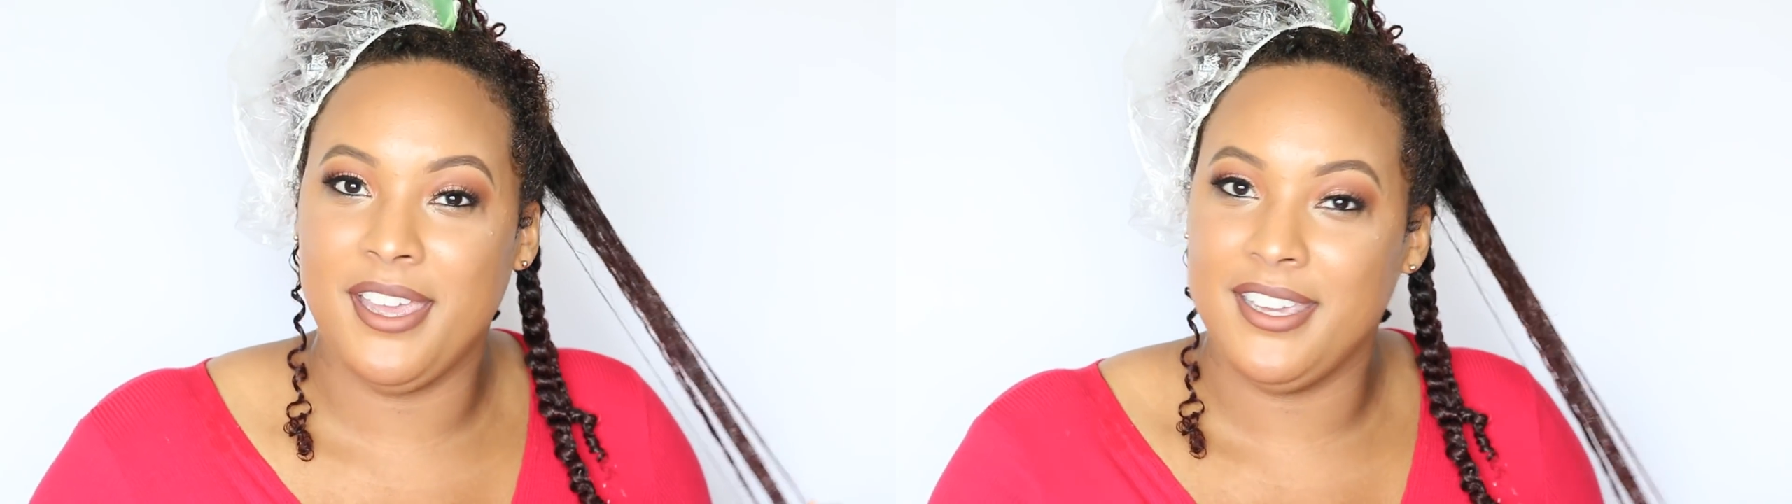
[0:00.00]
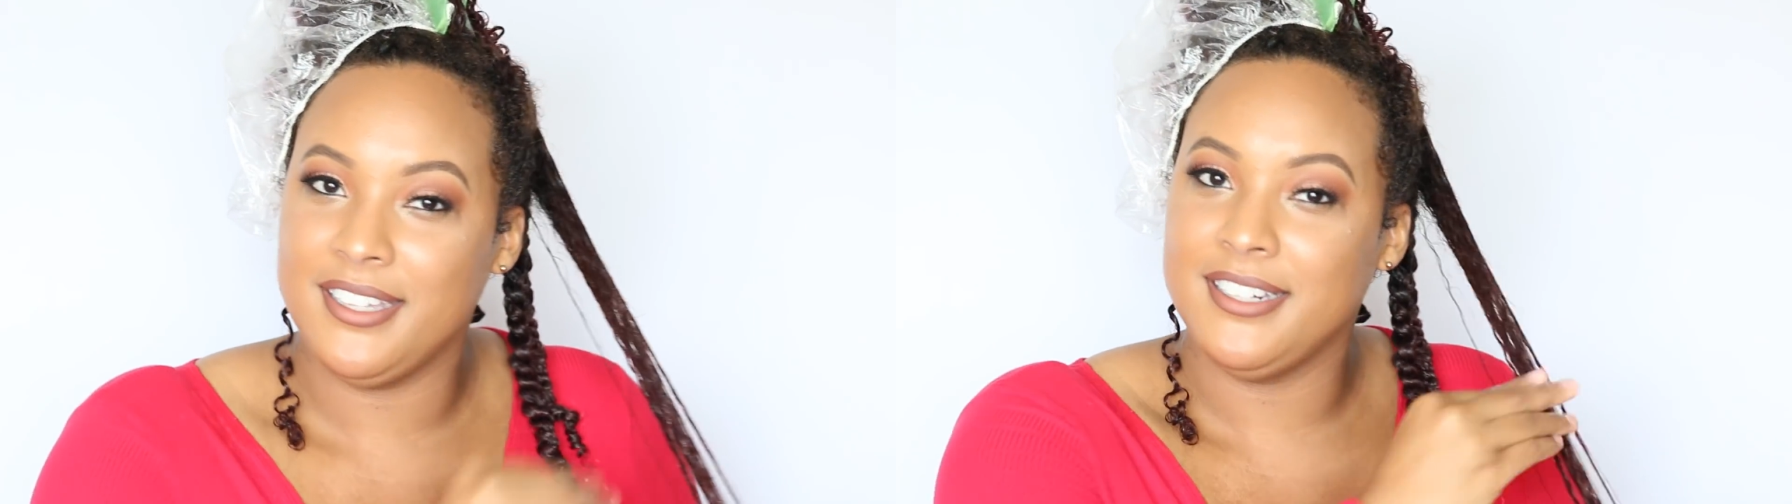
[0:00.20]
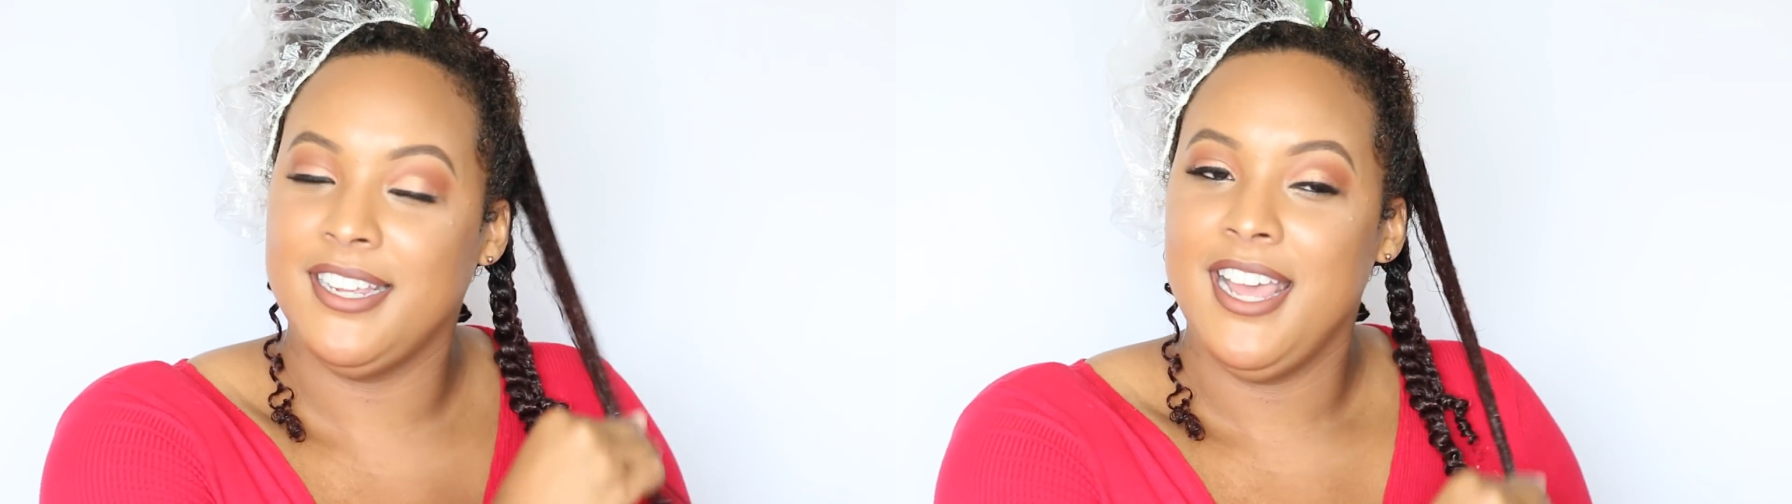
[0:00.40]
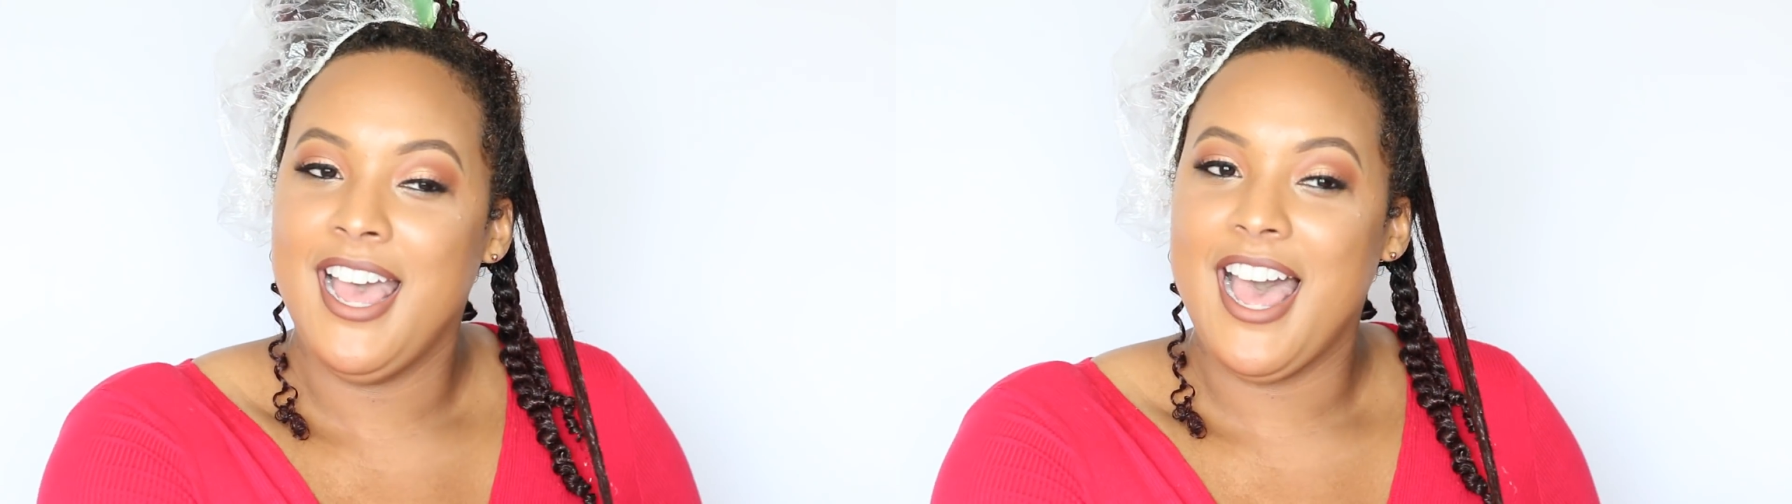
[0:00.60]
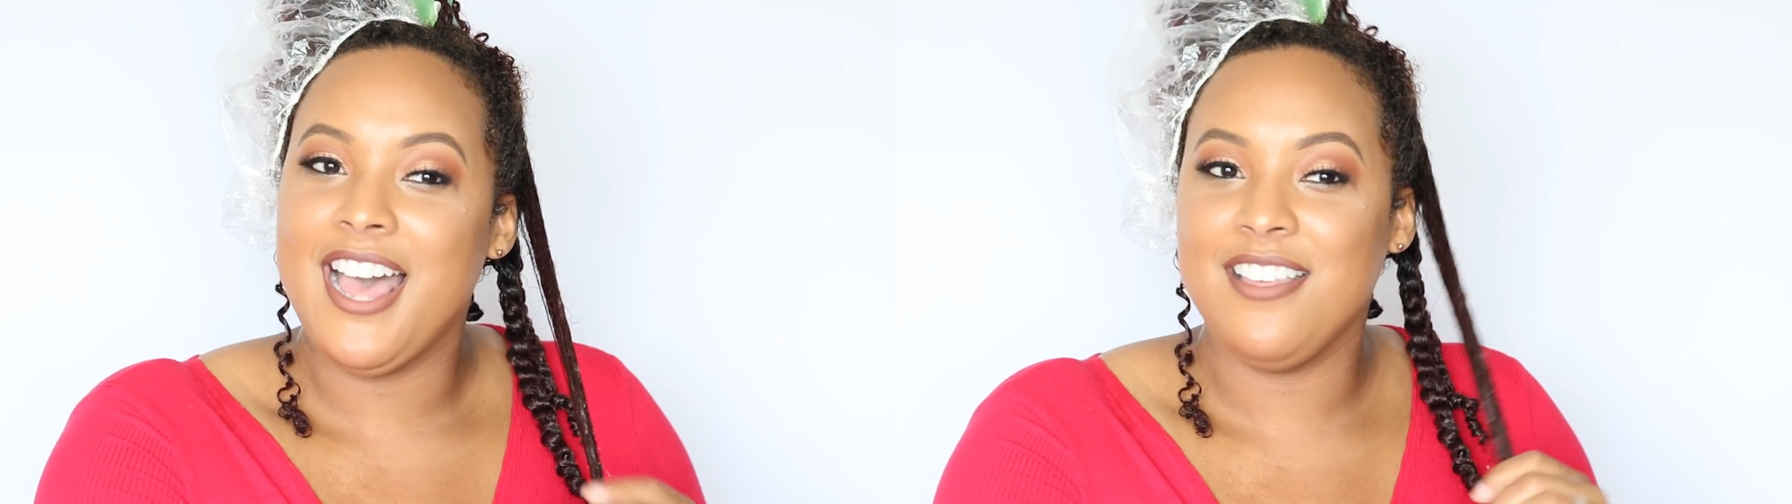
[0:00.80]
and
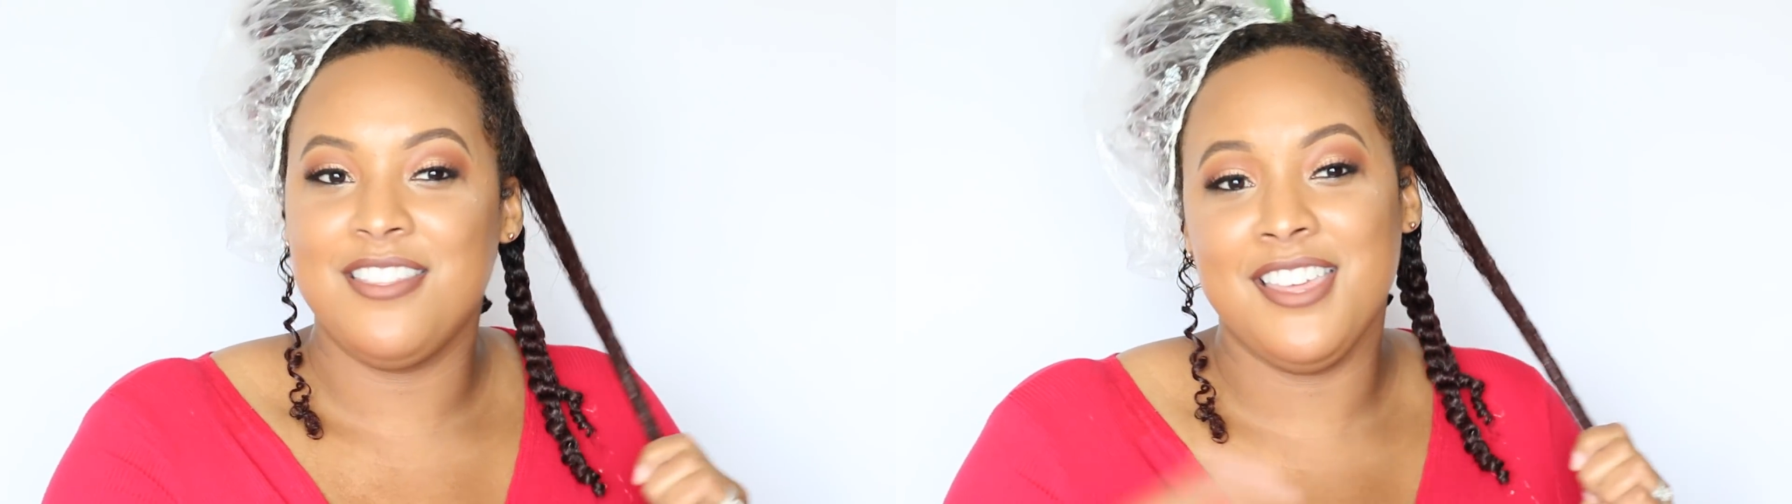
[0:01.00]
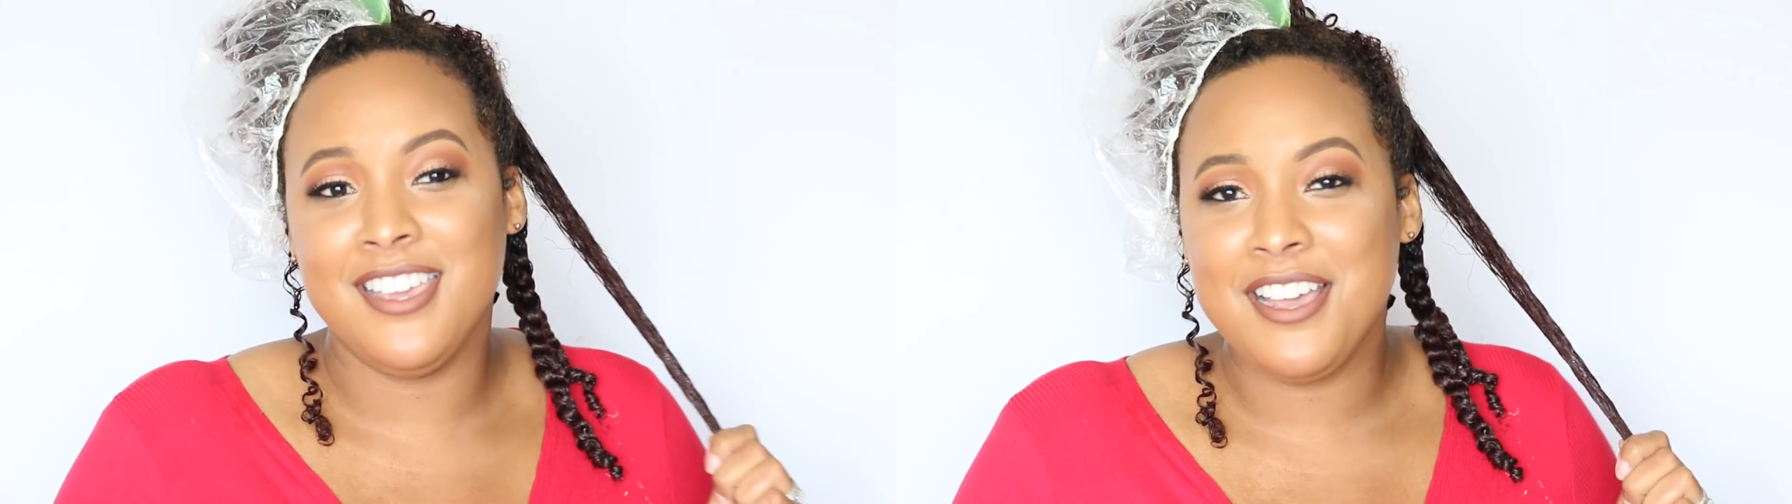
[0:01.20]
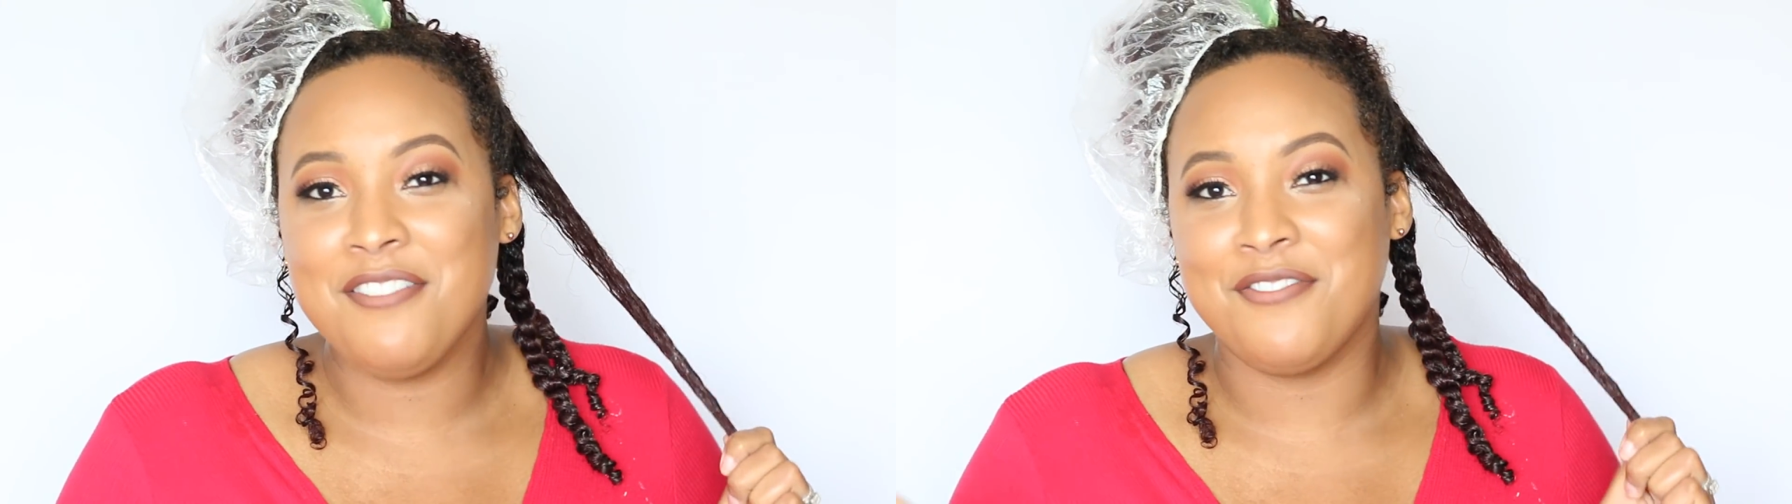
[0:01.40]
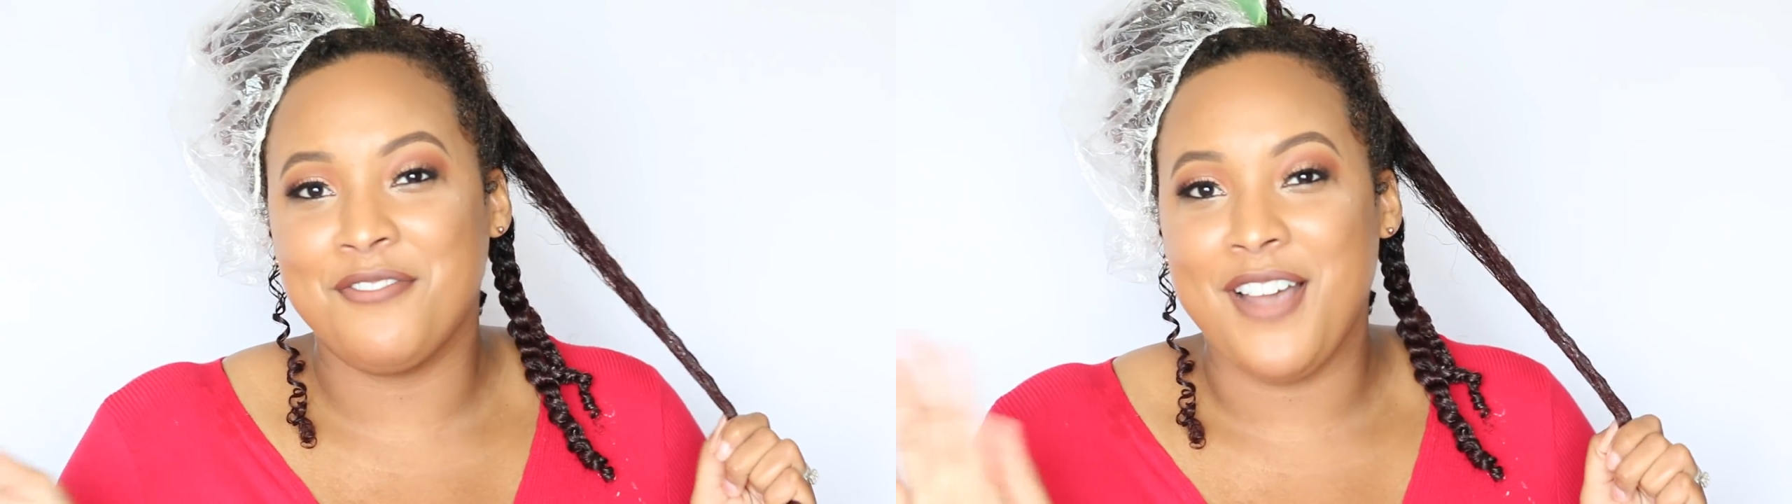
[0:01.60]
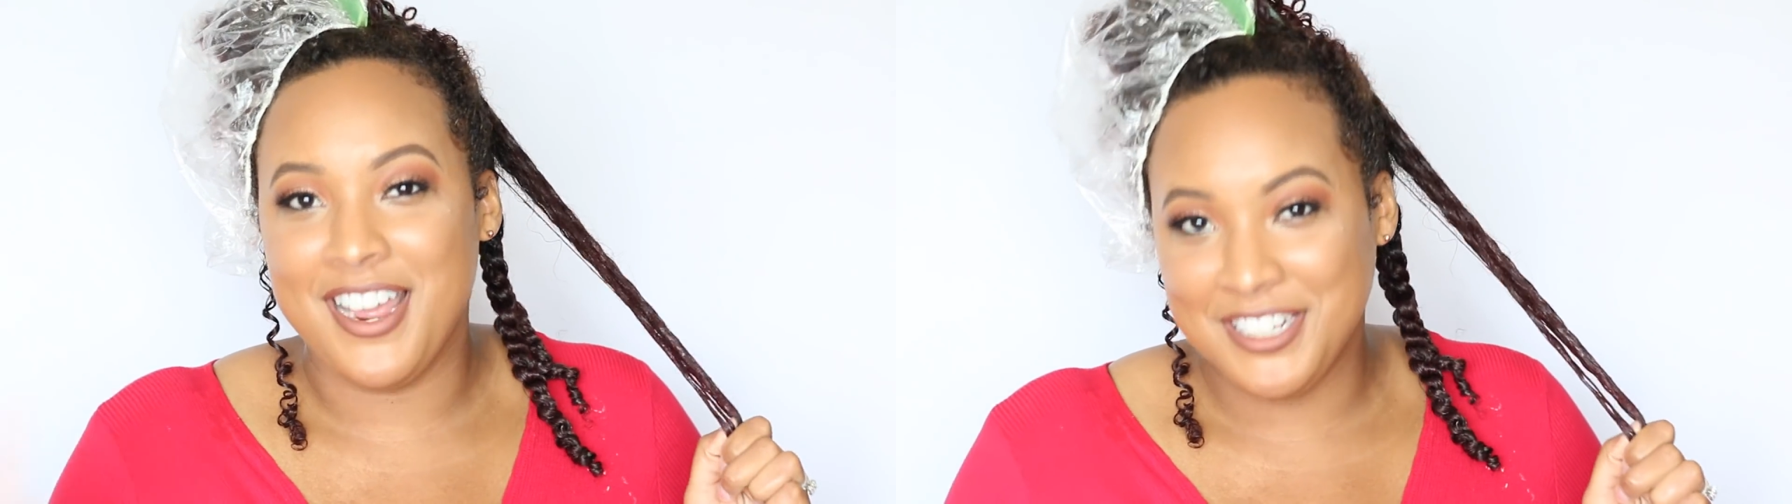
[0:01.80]
I think I've
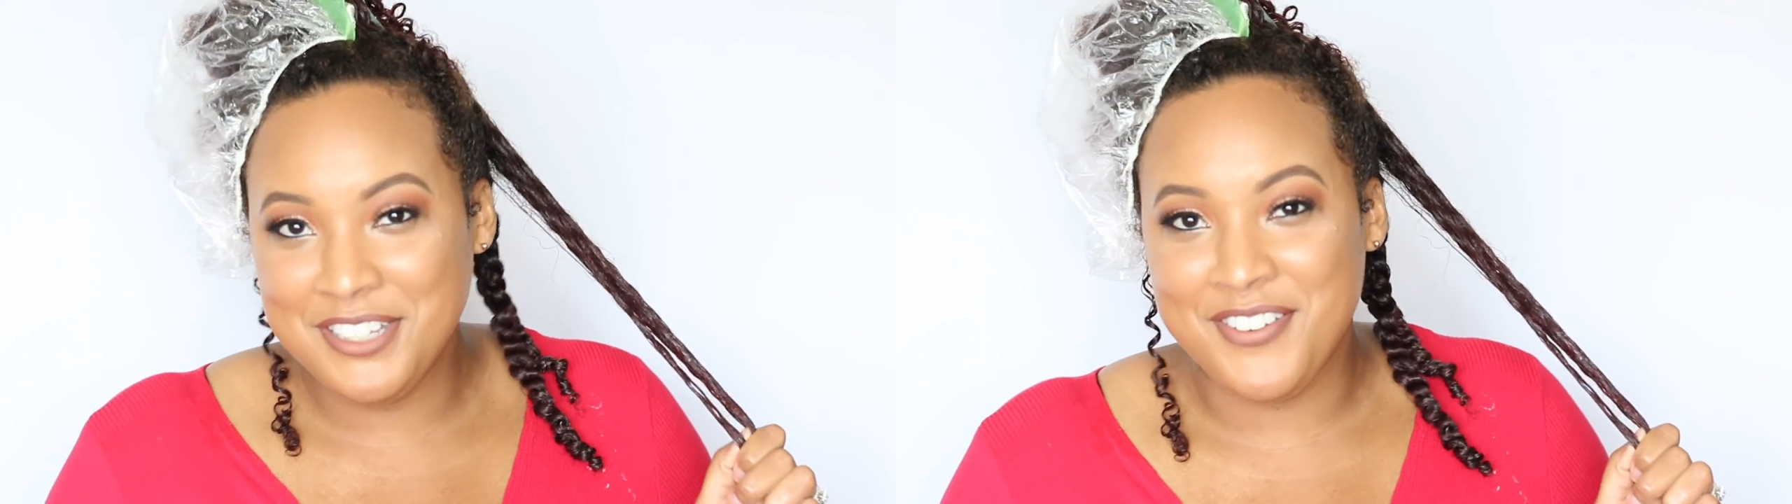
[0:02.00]
finally